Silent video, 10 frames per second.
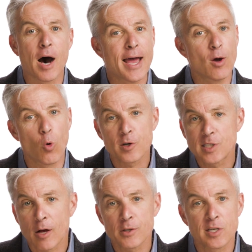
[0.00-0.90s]
buy or
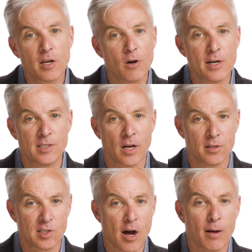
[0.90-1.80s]
sell securities on
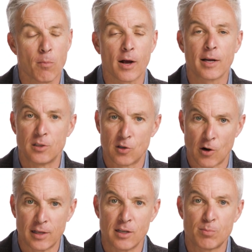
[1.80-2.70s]
the stock market
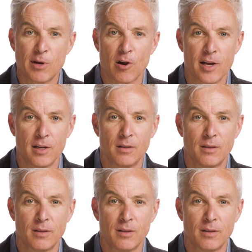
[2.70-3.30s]
during this period.